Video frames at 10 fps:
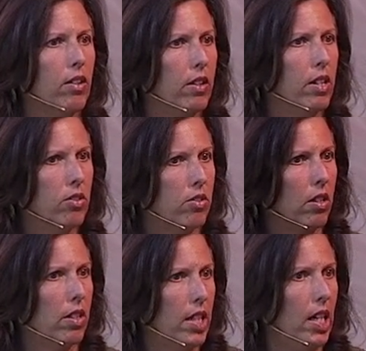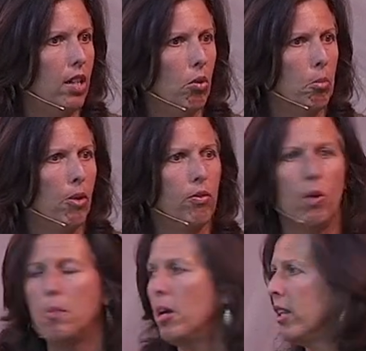this key group of
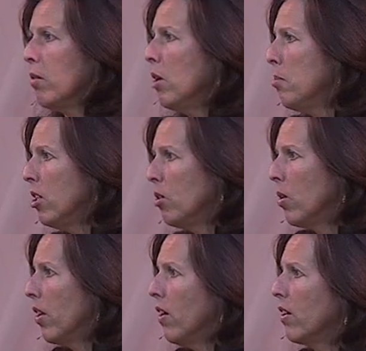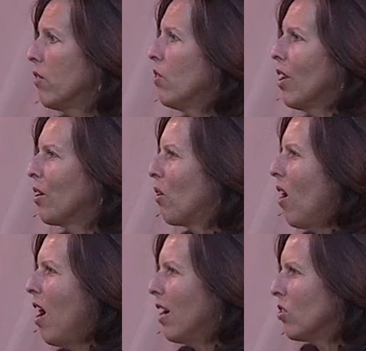women, the women who were there at the foot of the
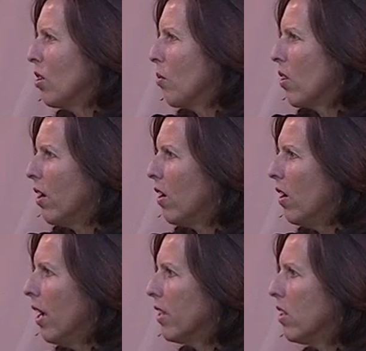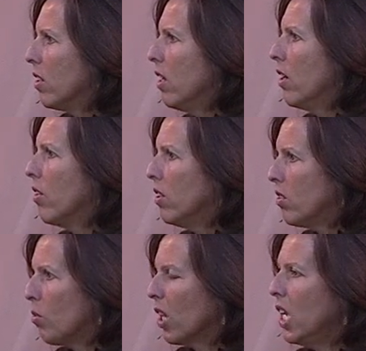cross, that were there at the, you know,
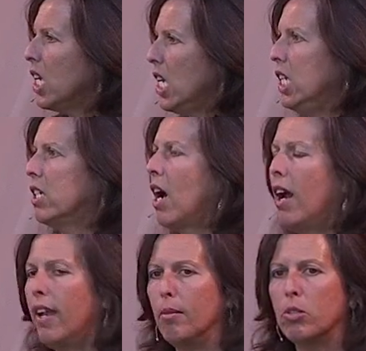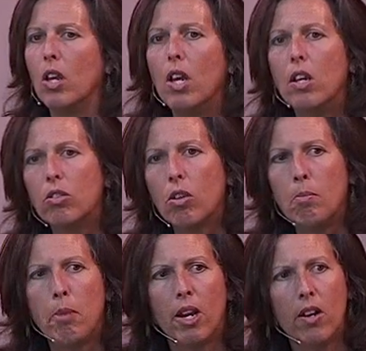these really key times. So
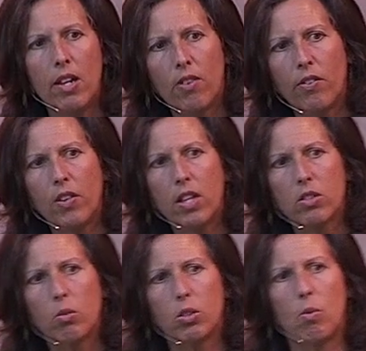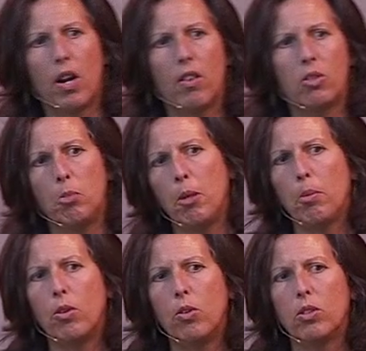Mary of Alpheus was one of those
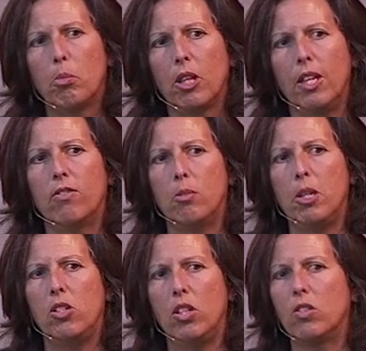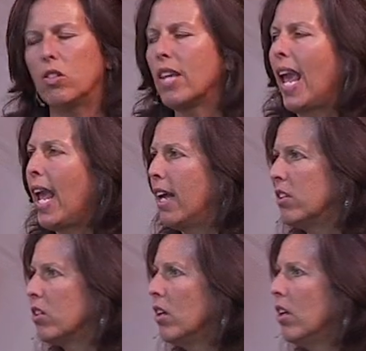people who was believed to be Jesus'
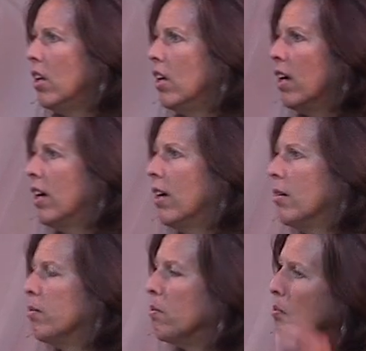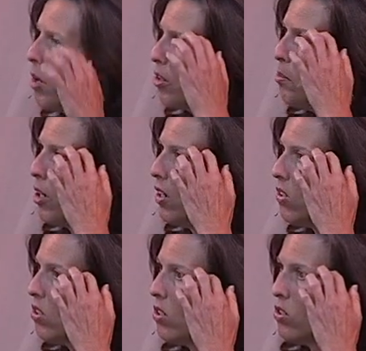aunt um, Mother
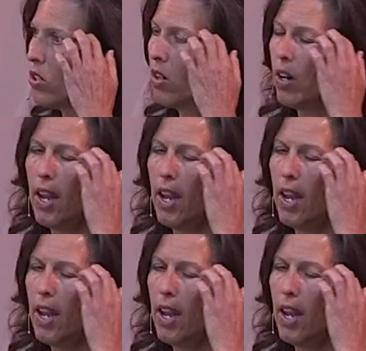Mary's sister.